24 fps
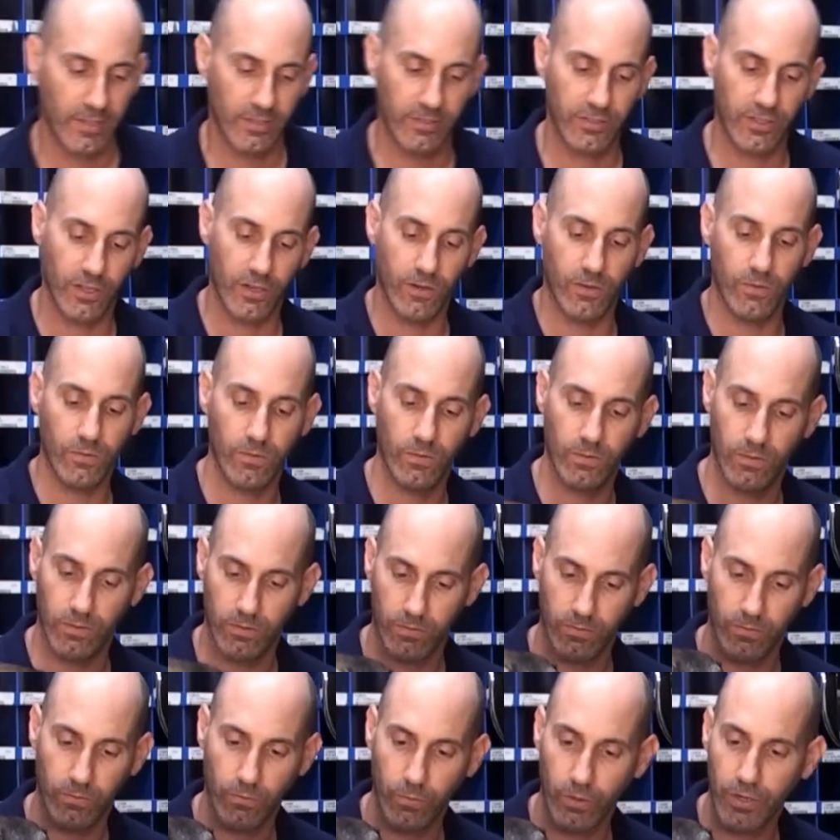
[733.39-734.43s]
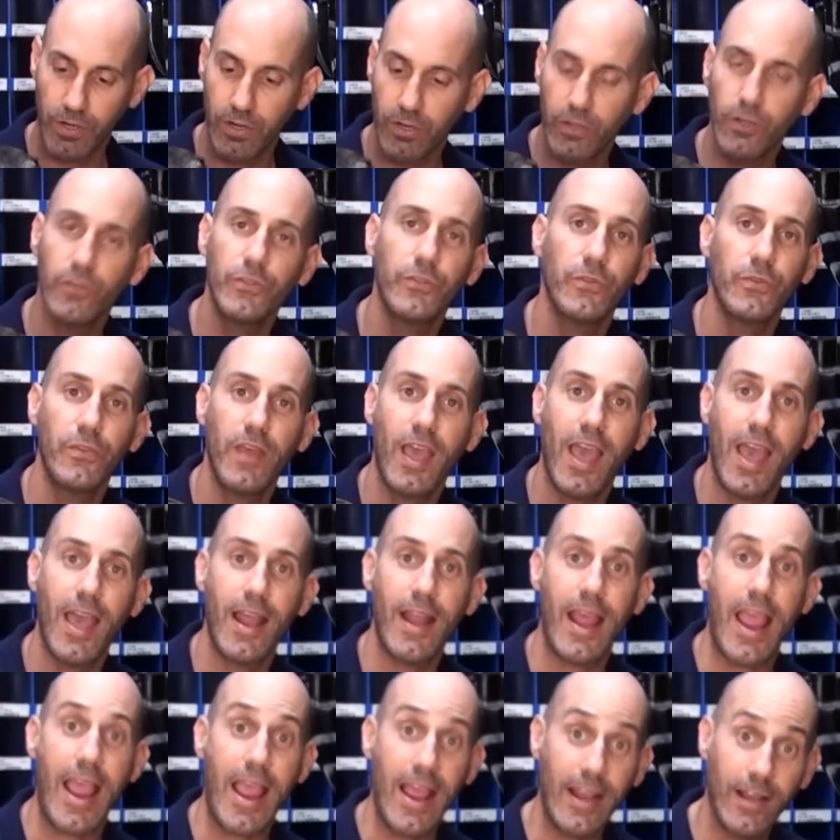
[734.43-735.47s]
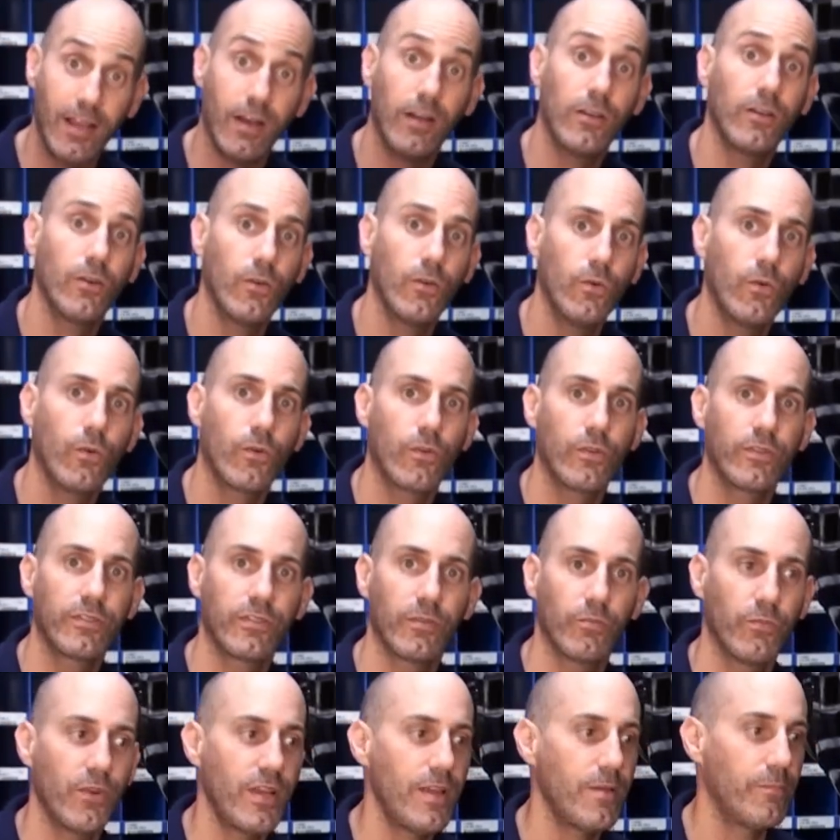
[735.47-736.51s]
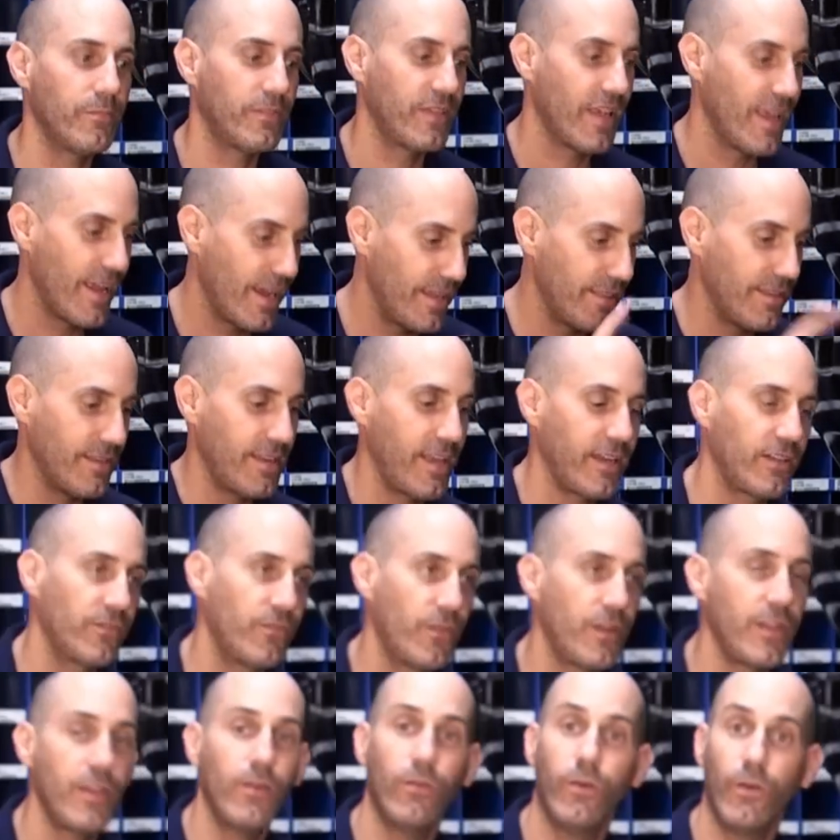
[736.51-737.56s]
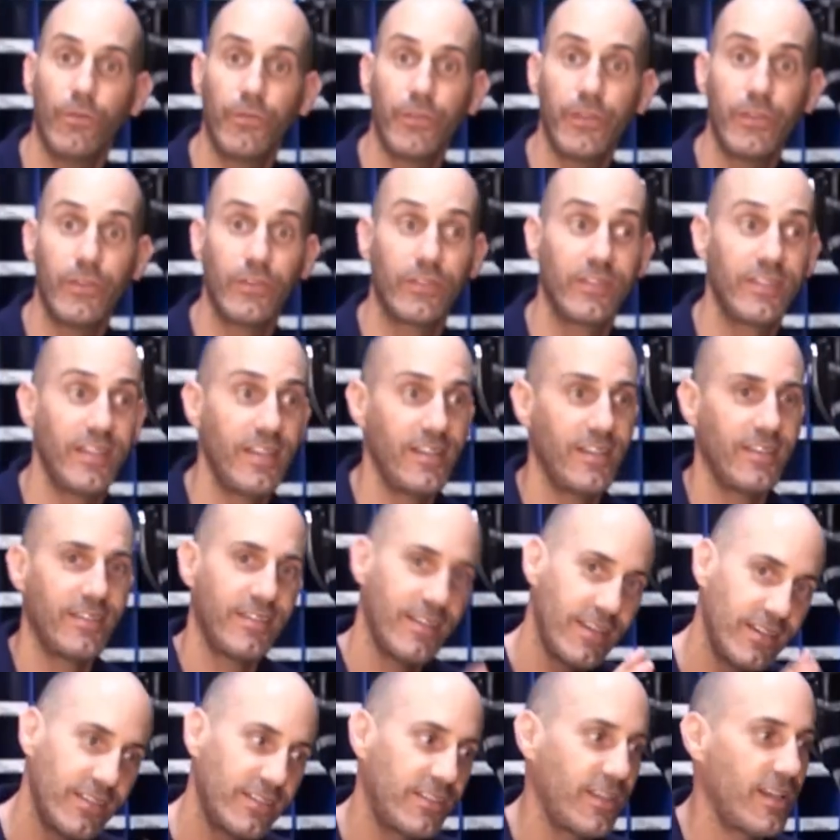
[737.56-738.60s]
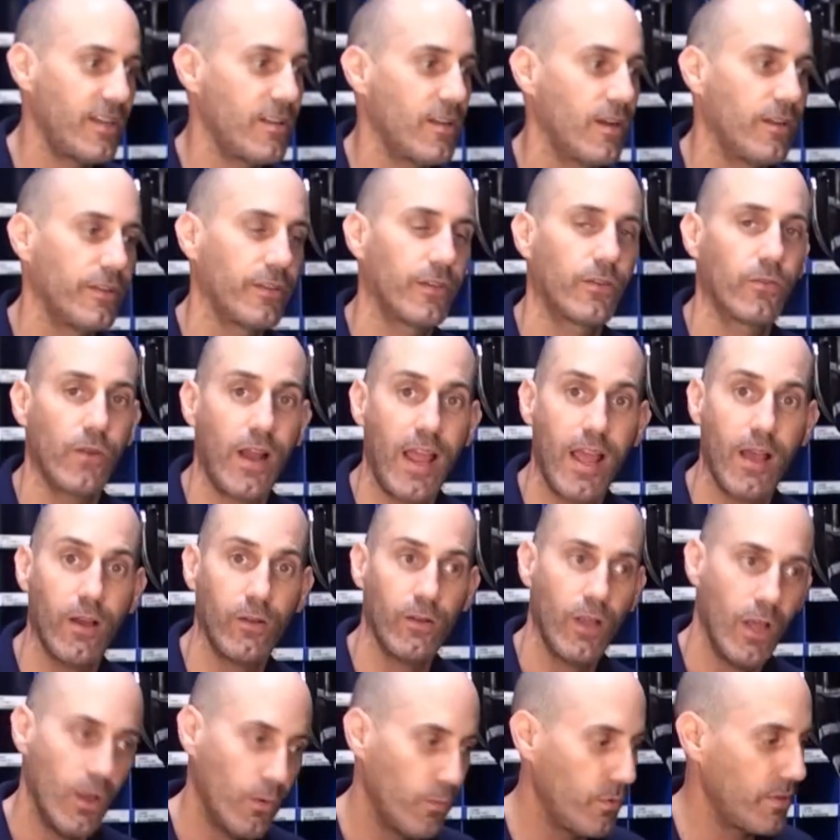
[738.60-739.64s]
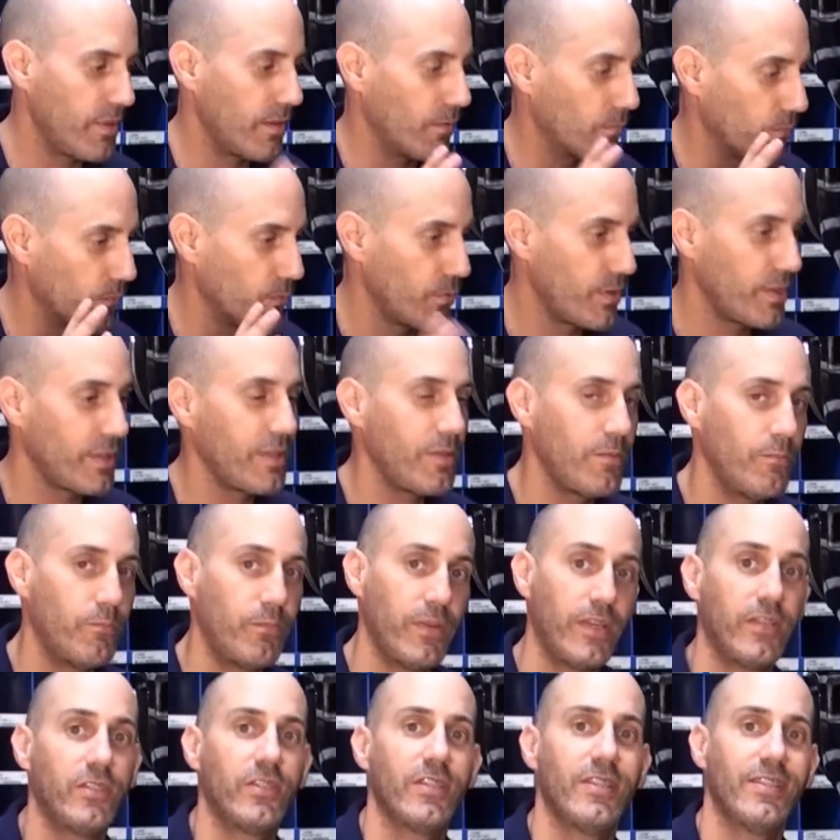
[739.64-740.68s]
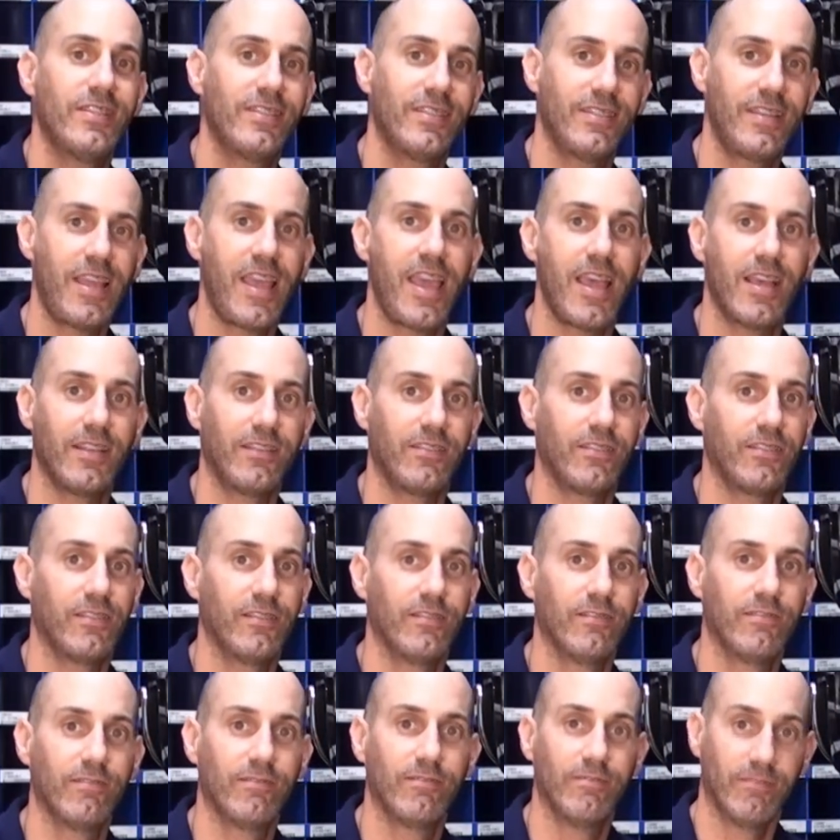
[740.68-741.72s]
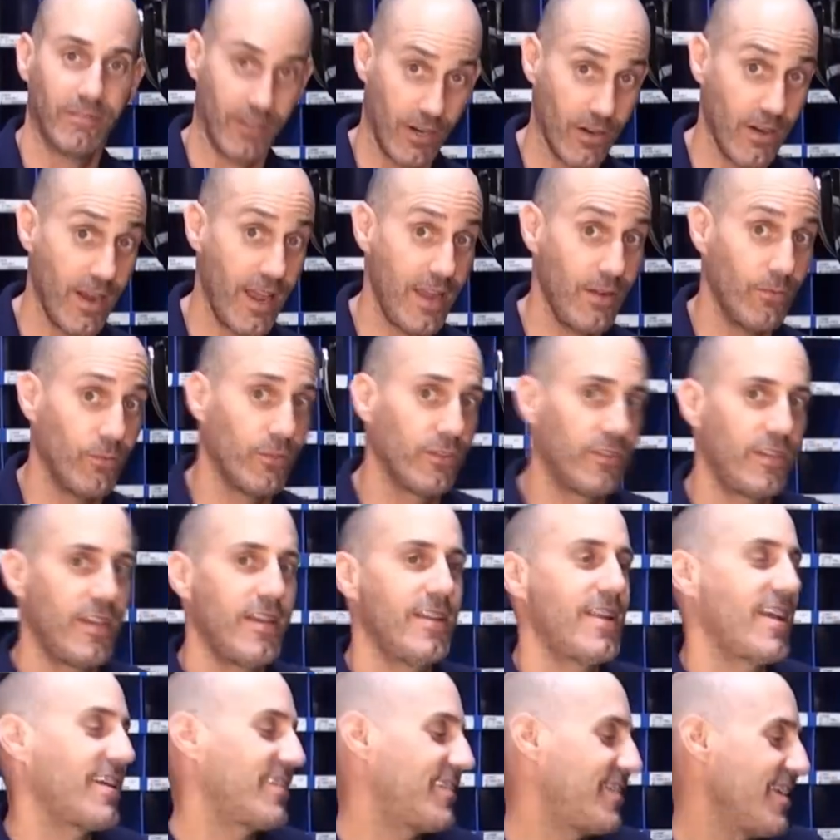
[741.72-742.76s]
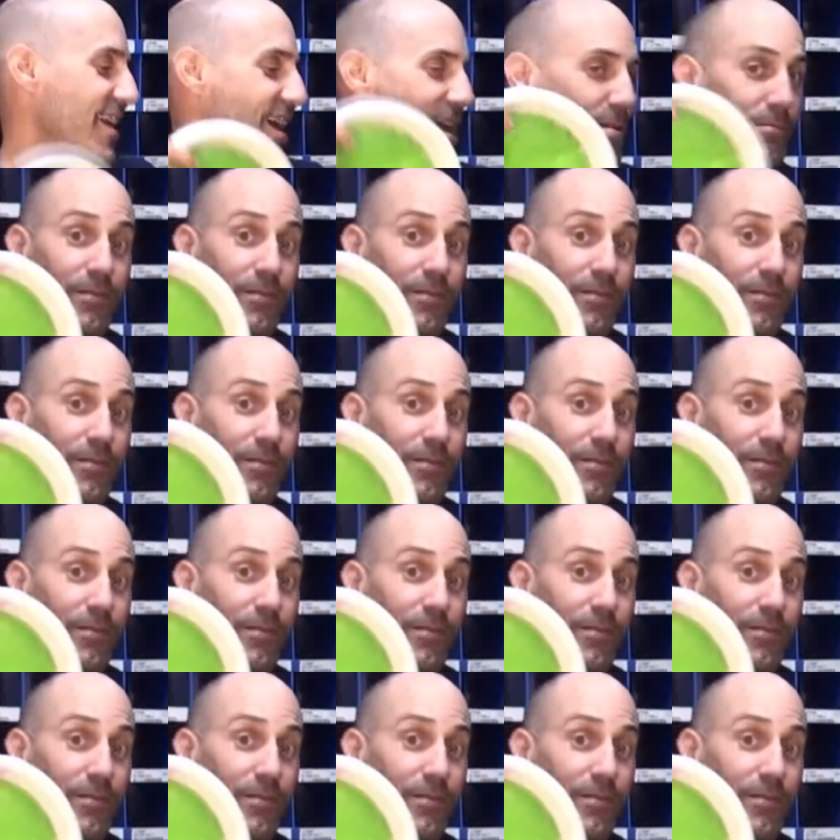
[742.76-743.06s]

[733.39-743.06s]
So we're gonna go do that, and I'll go order some rims. In the next video, hopefully you'll see this thing sitting on the ground with a really bitchin' stance. All right, we'll see you next time.